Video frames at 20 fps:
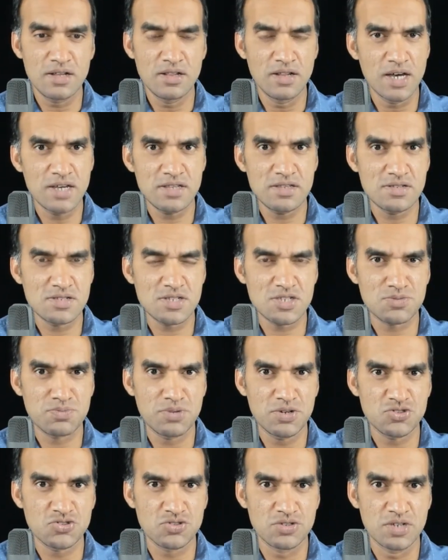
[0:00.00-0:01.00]
I like this
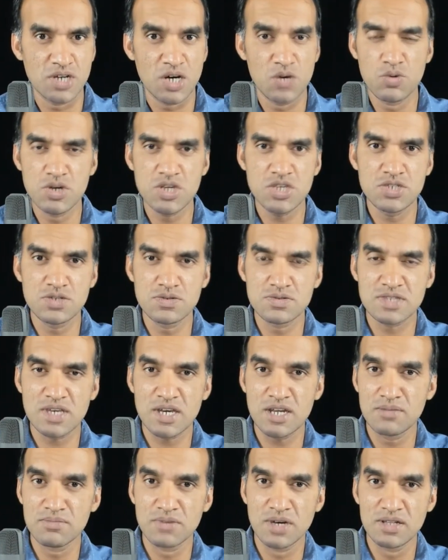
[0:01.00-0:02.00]
expression, I want to use
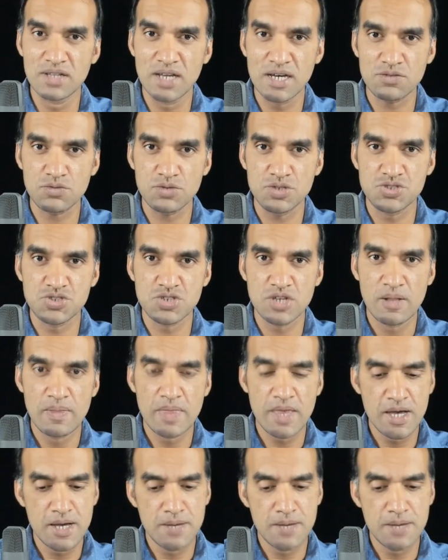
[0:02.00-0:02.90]
that in my language,